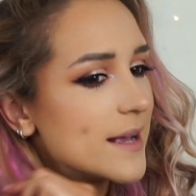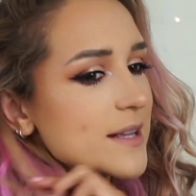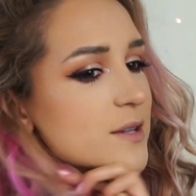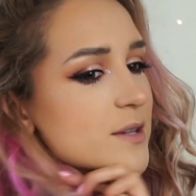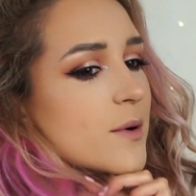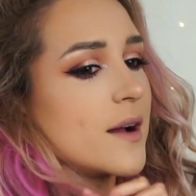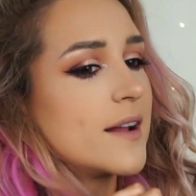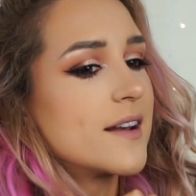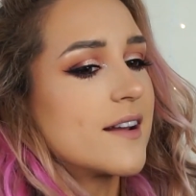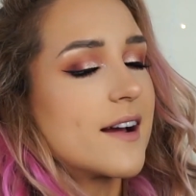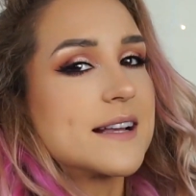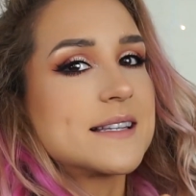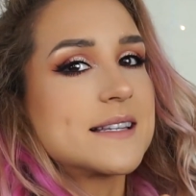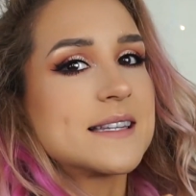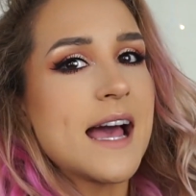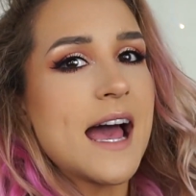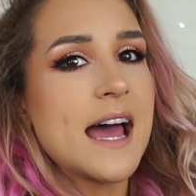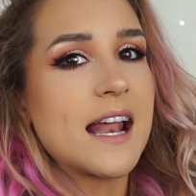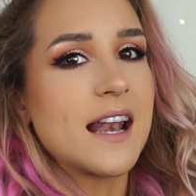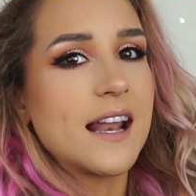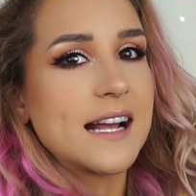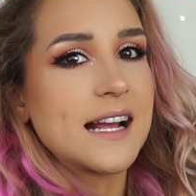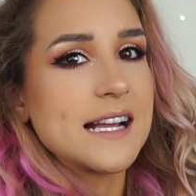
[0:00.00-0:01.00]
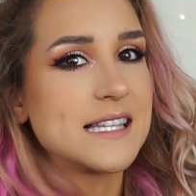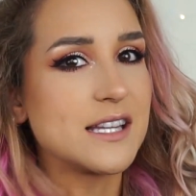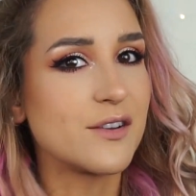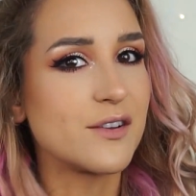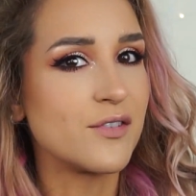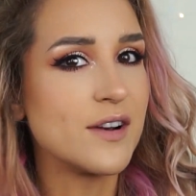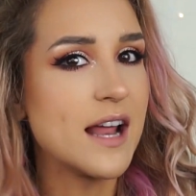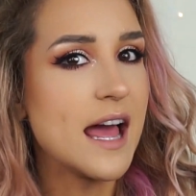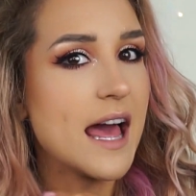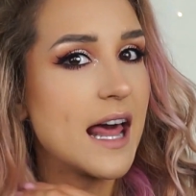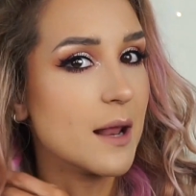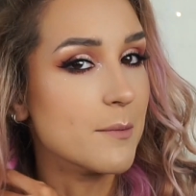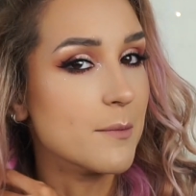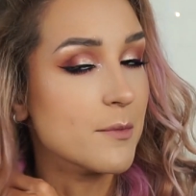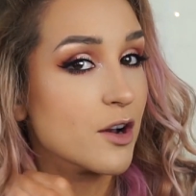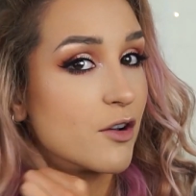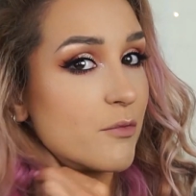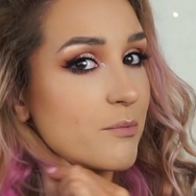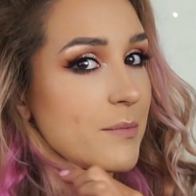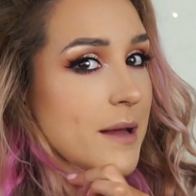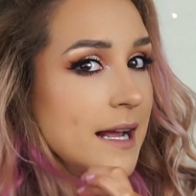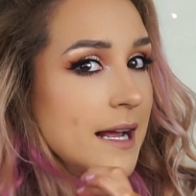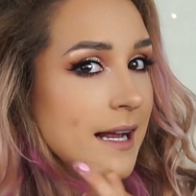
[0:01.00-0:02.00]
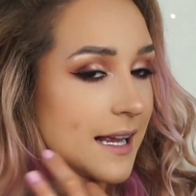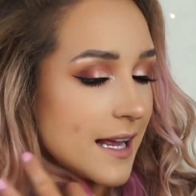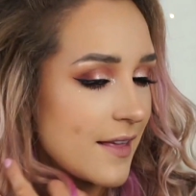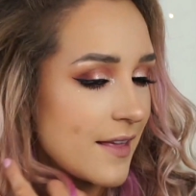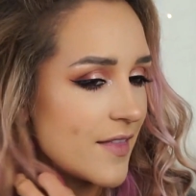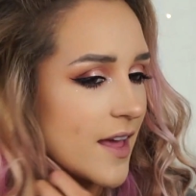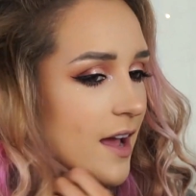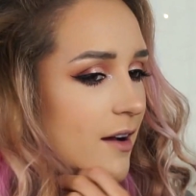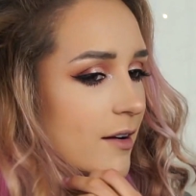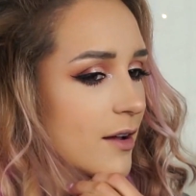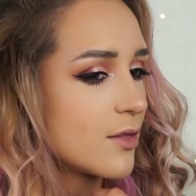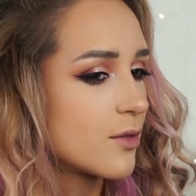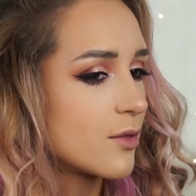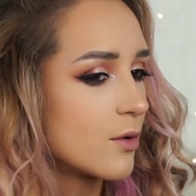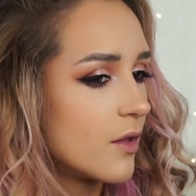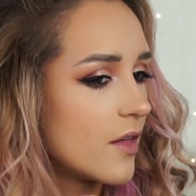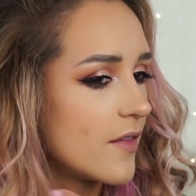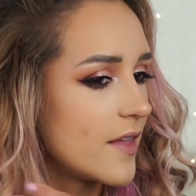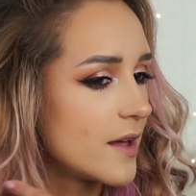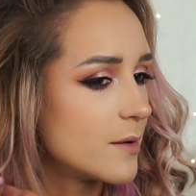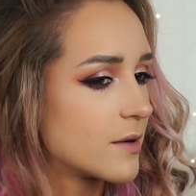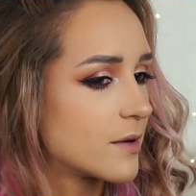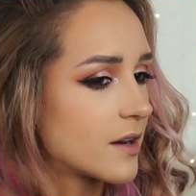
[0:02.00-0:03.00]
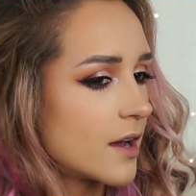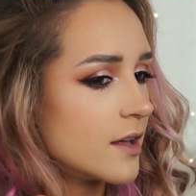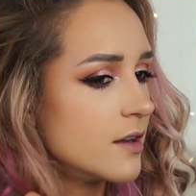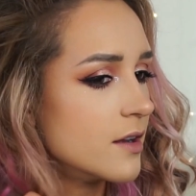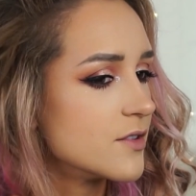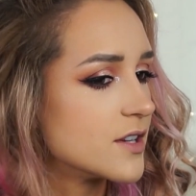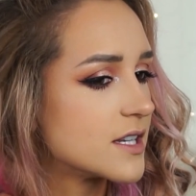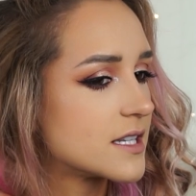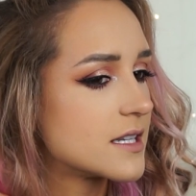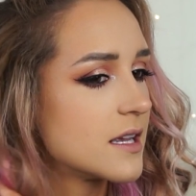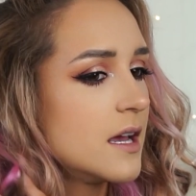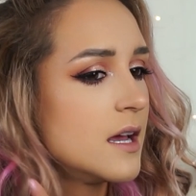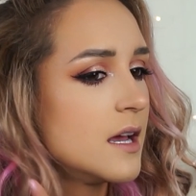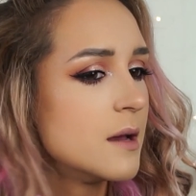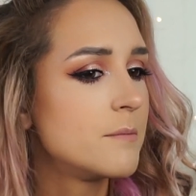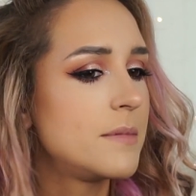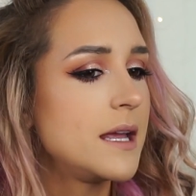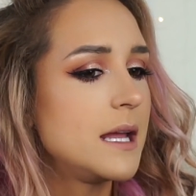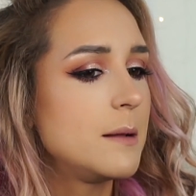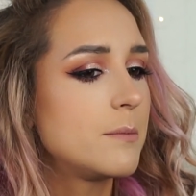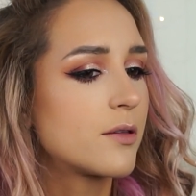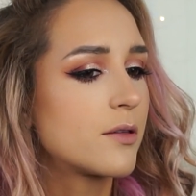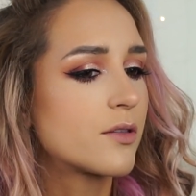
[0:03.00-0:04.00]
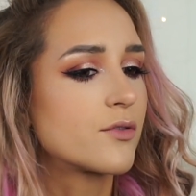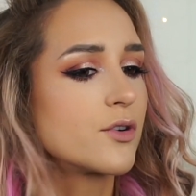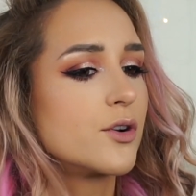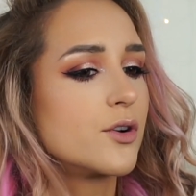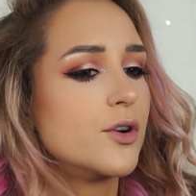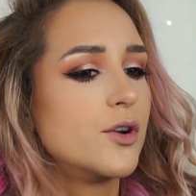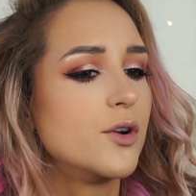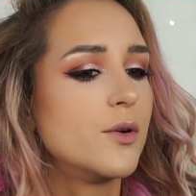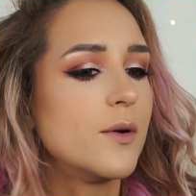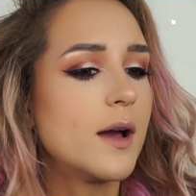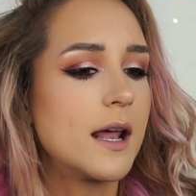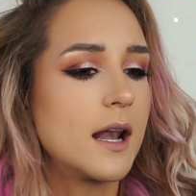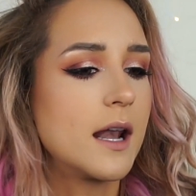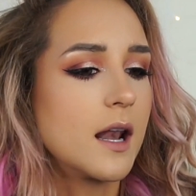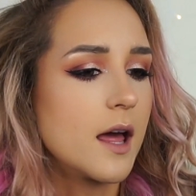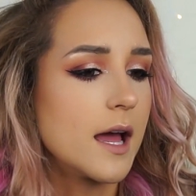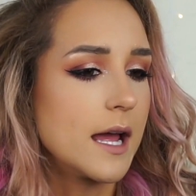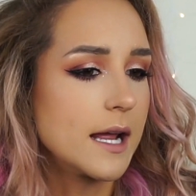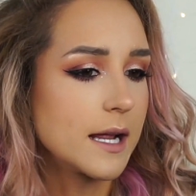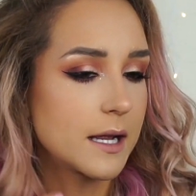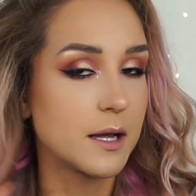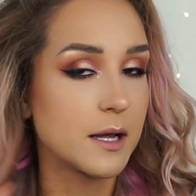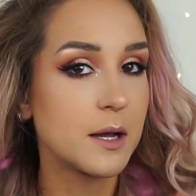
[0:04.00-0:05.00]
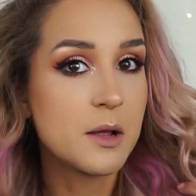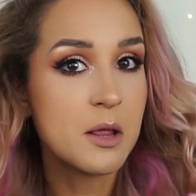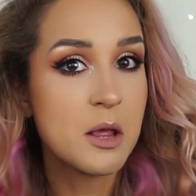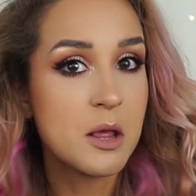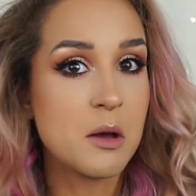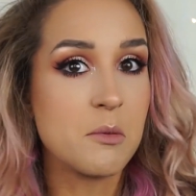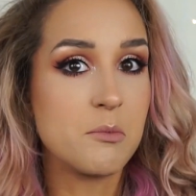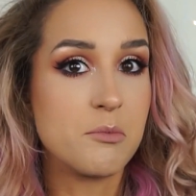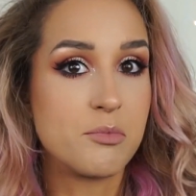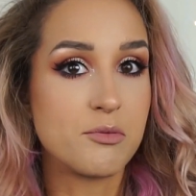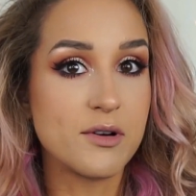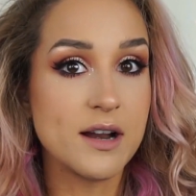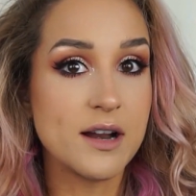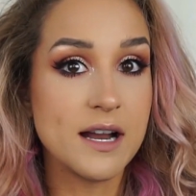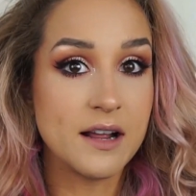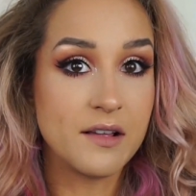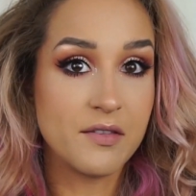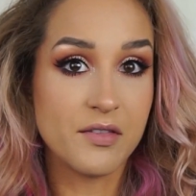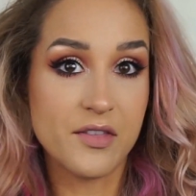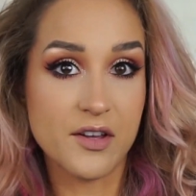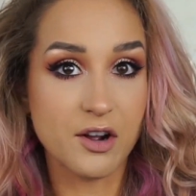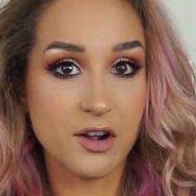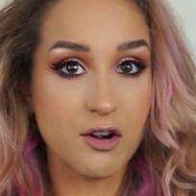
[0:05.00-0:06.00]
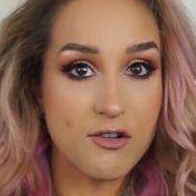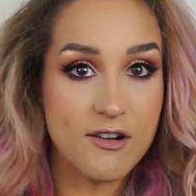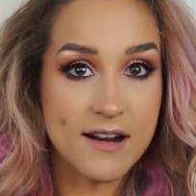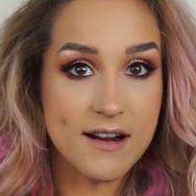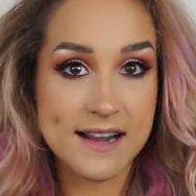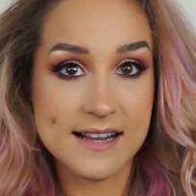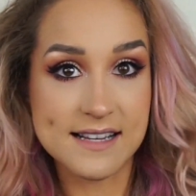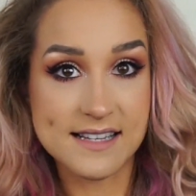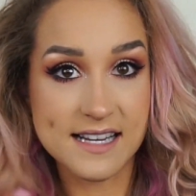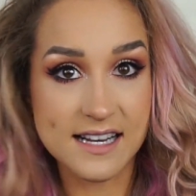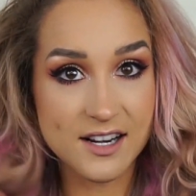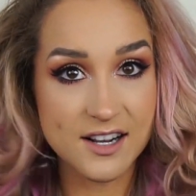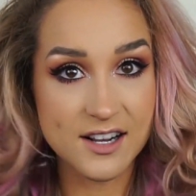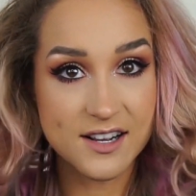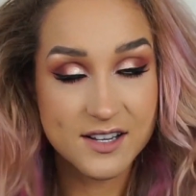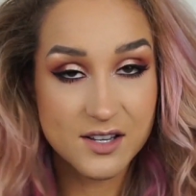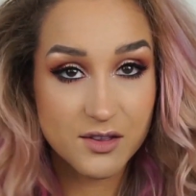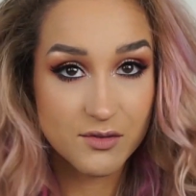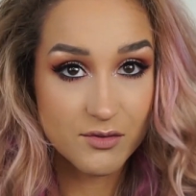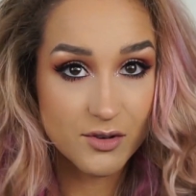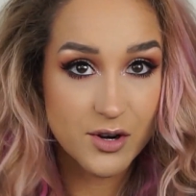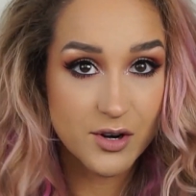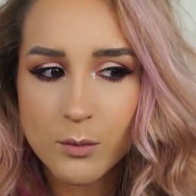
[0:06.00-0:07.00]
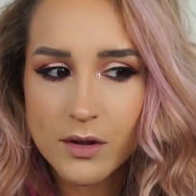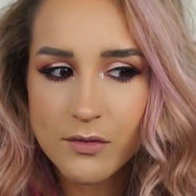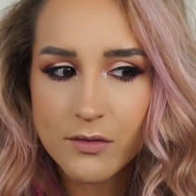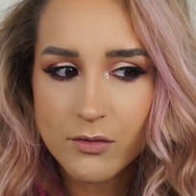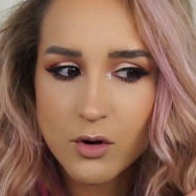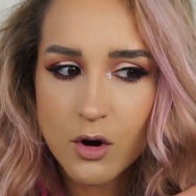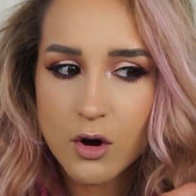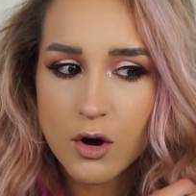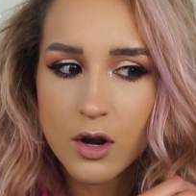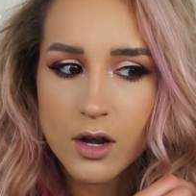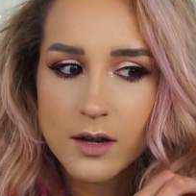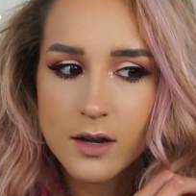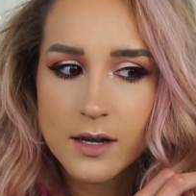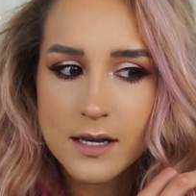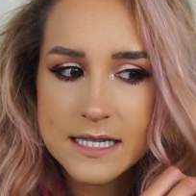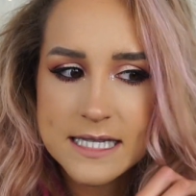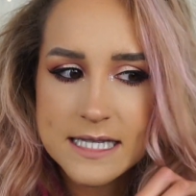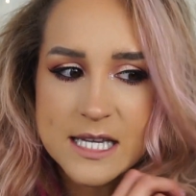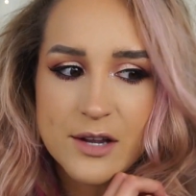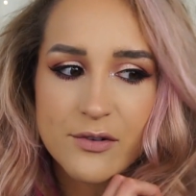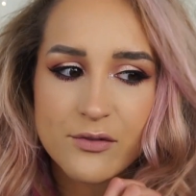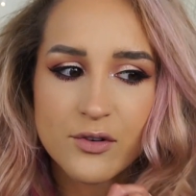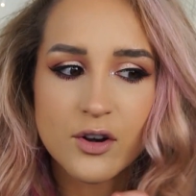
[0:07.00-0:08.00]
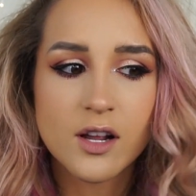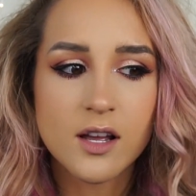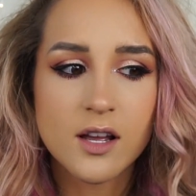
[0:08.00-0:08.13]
it's quite nice to add, like, a different element of pink in there. I thought that they would kind of just peep through and, like, bring the craziness through. We've got different